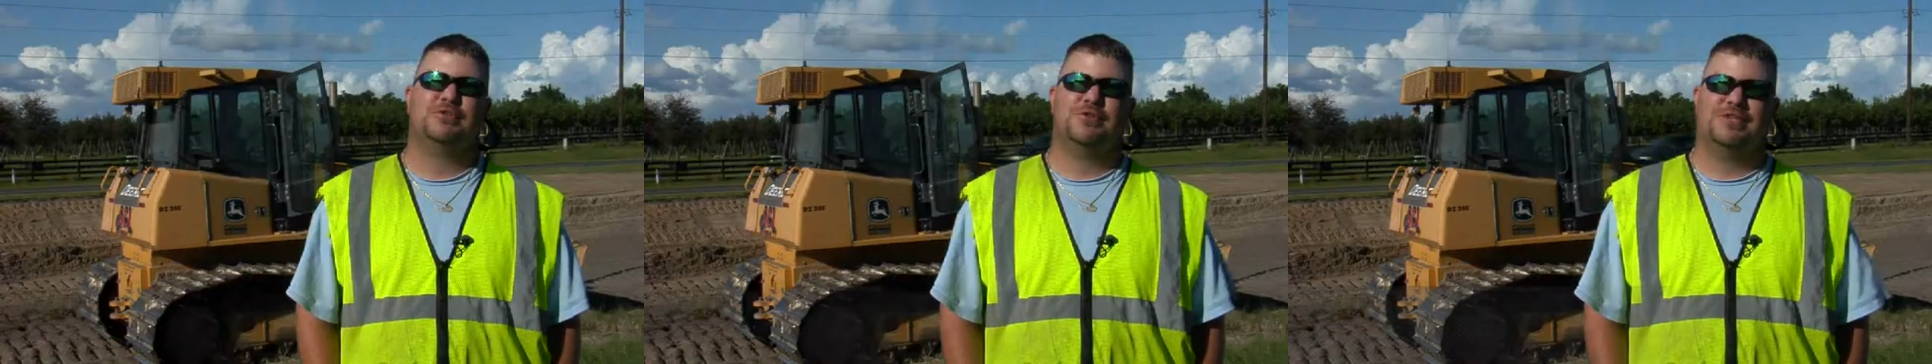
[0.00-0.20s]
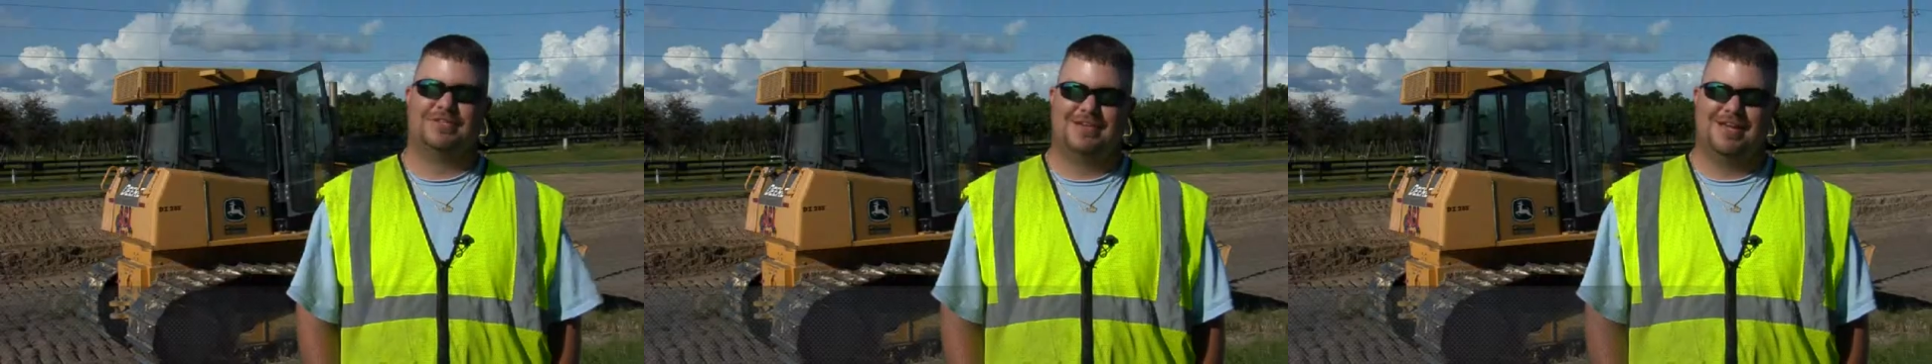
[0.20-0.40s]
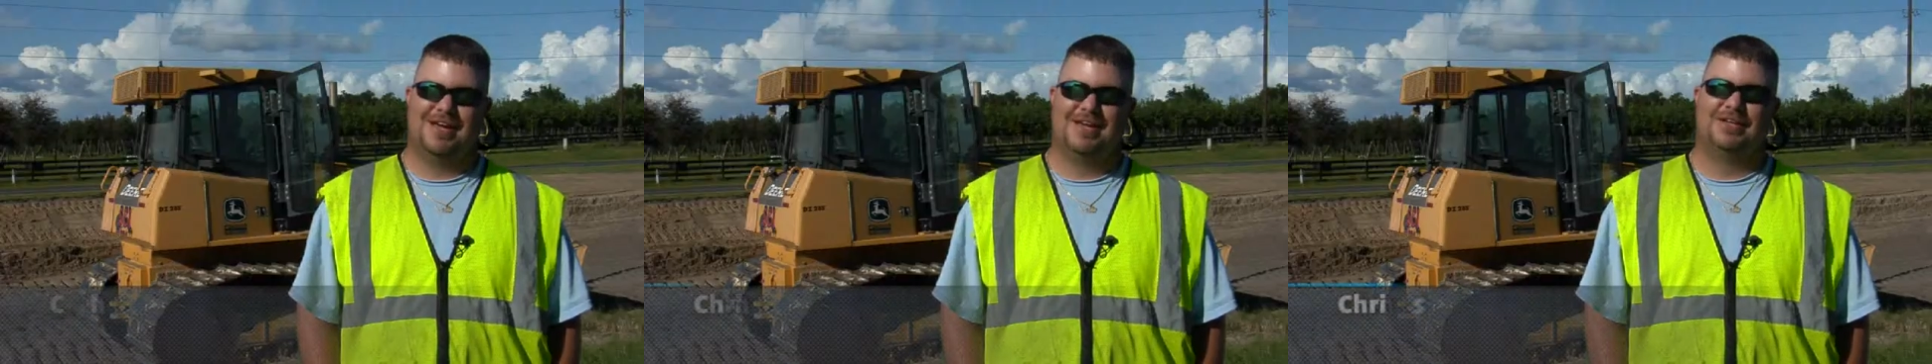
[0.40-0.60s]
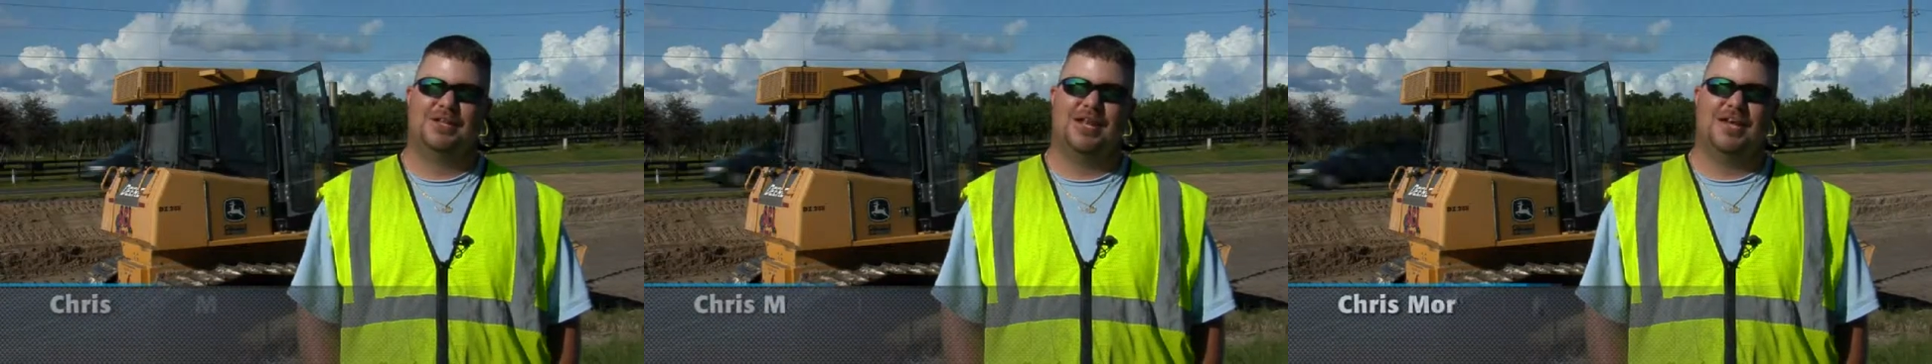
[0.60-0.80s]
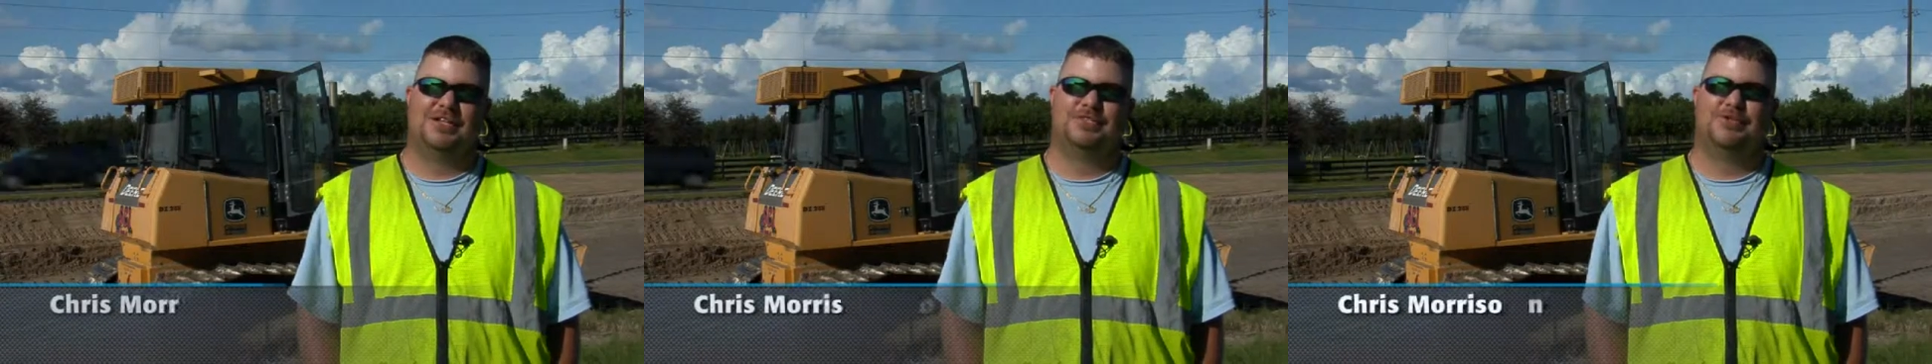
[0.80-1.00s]
between today and the
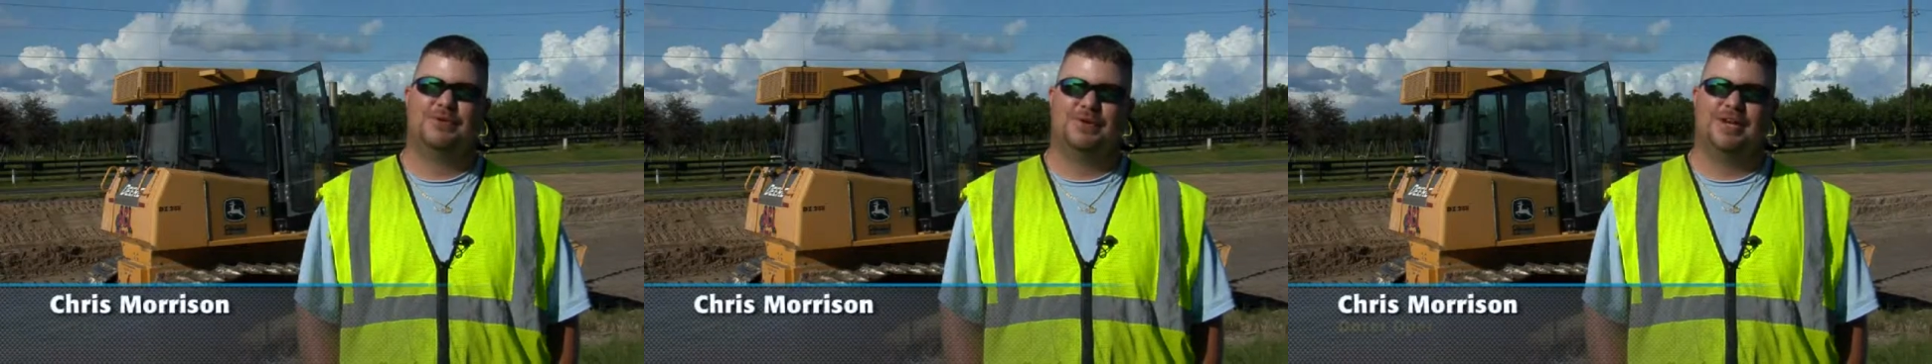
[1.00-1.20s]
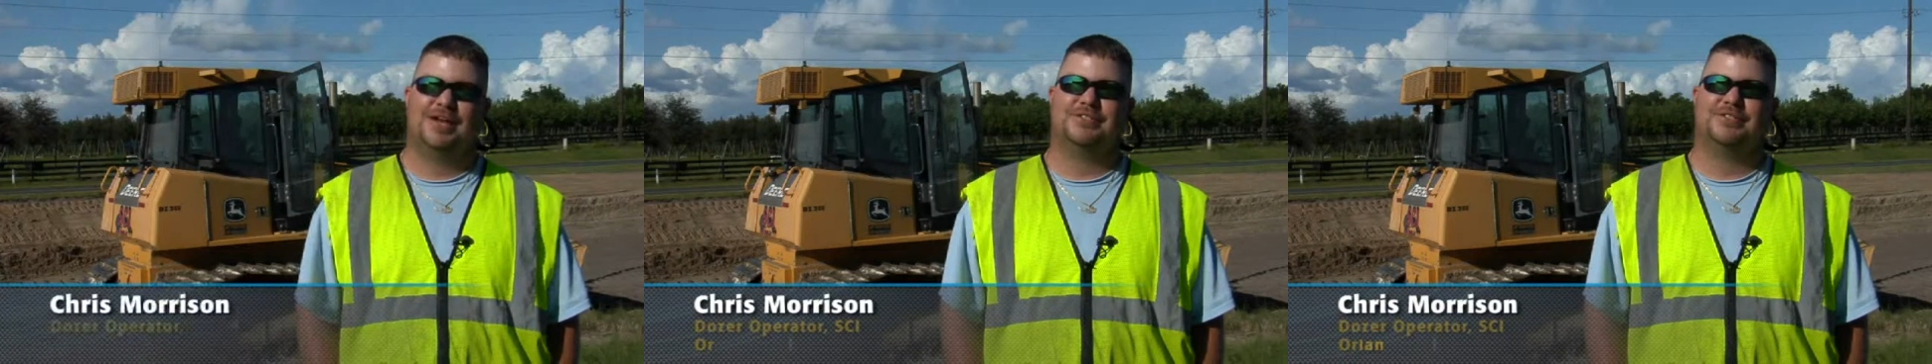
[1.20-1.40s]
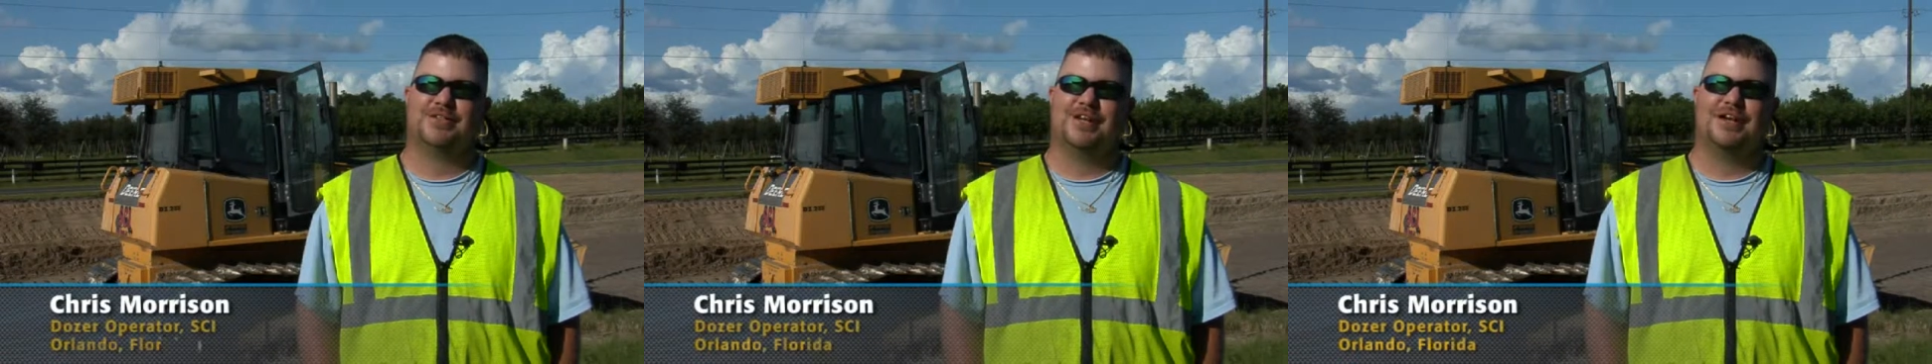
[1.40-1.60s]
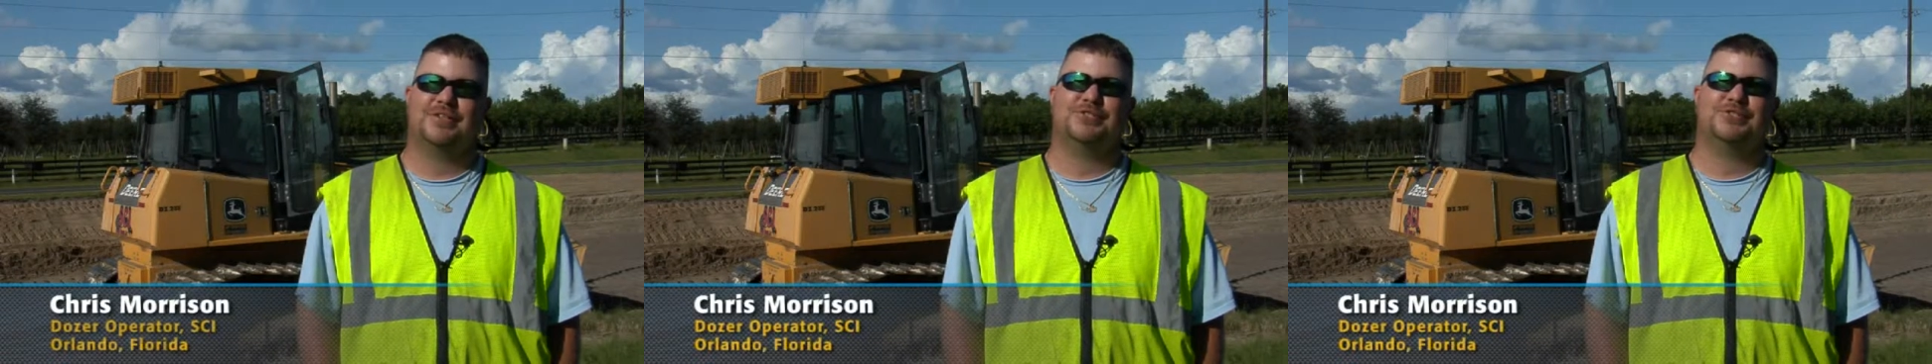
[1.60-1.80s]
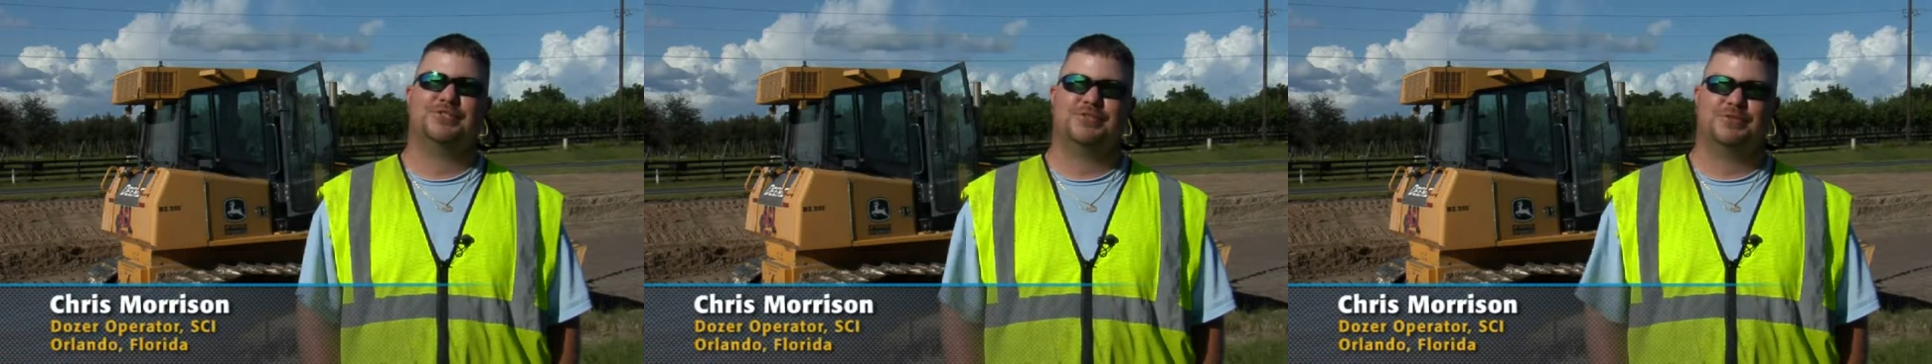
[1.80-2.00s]
last two days on how
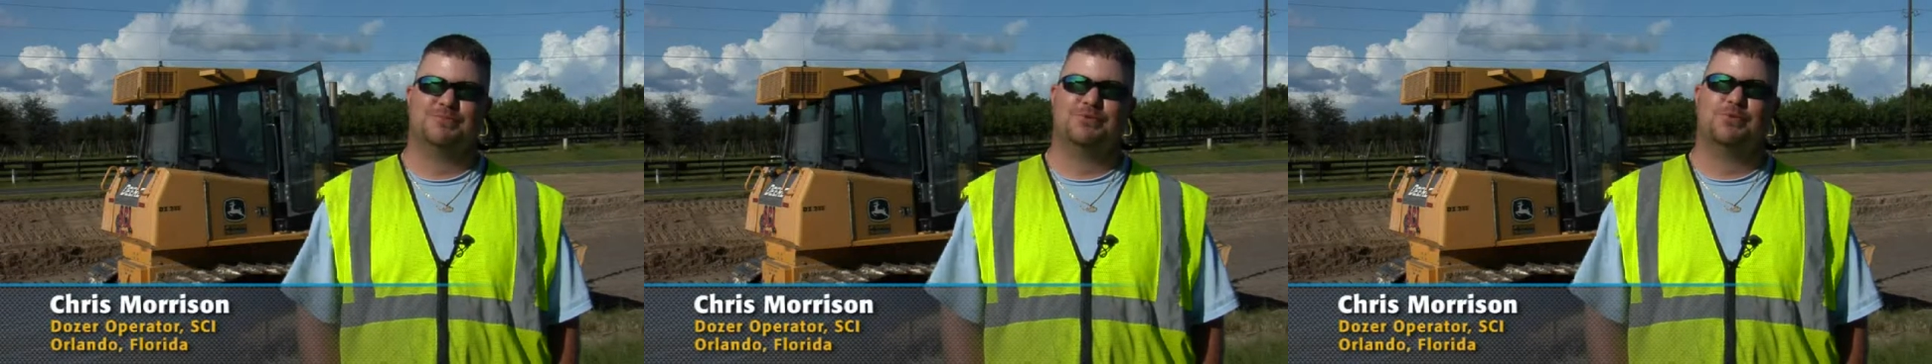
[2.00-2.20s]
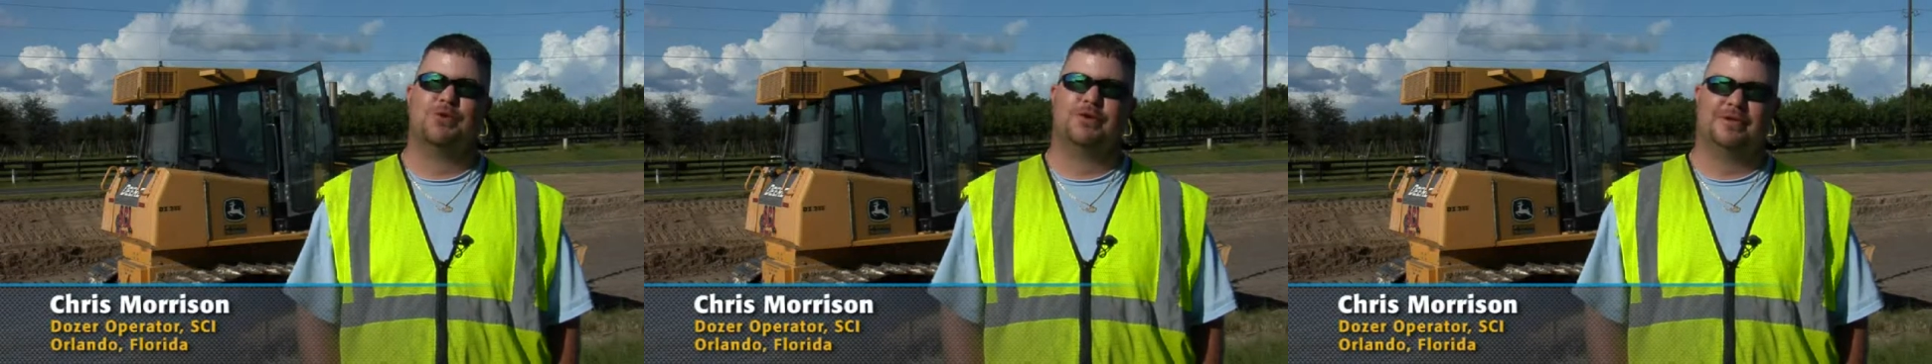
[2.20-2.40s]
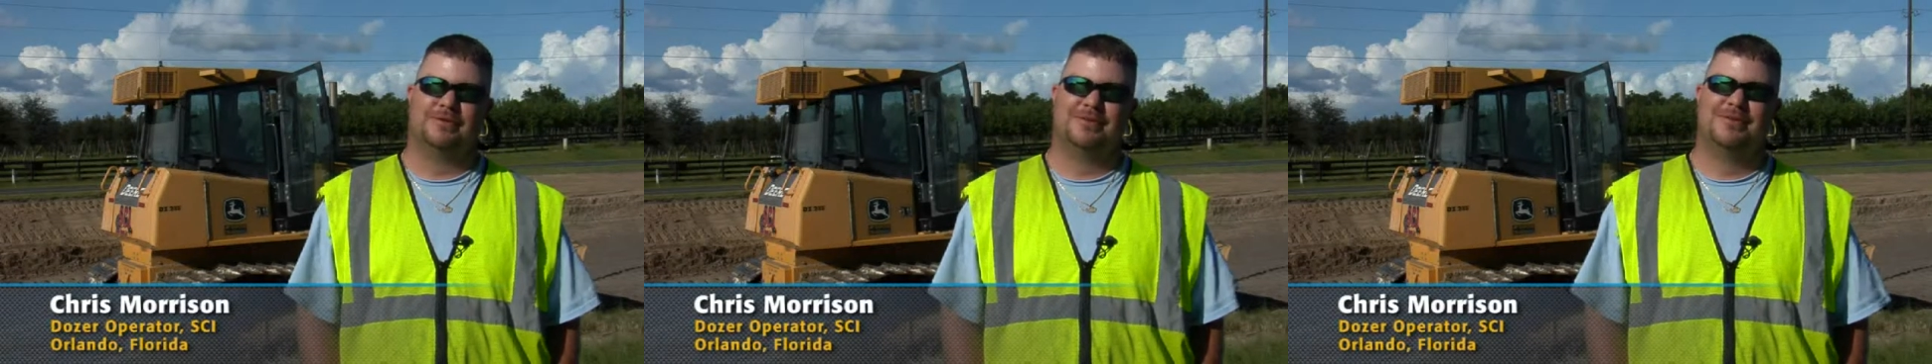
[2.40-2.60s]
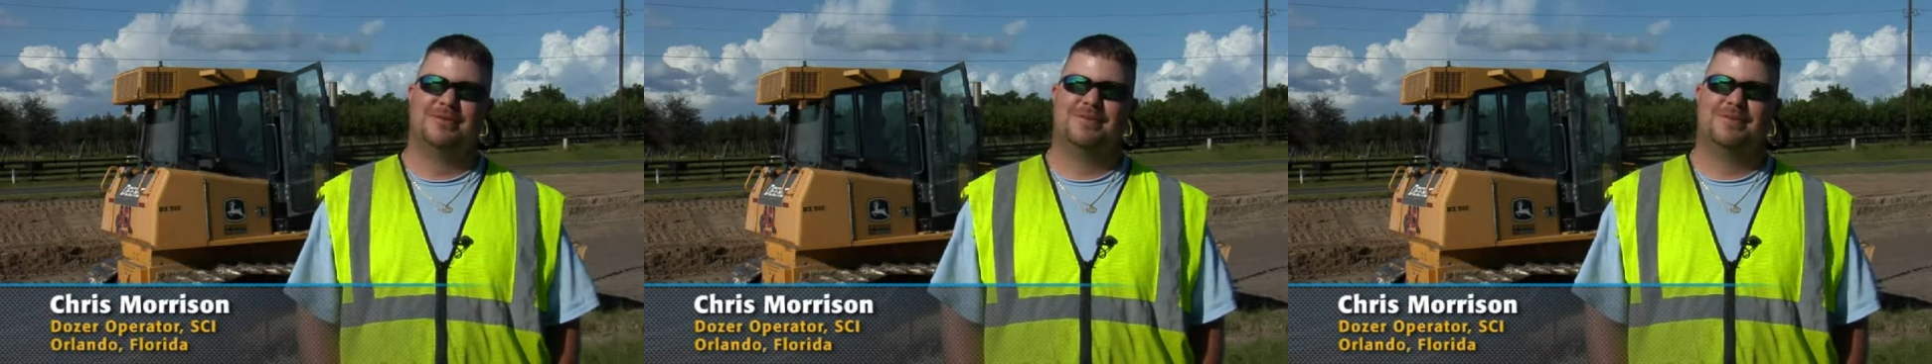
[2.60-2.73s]
the system was working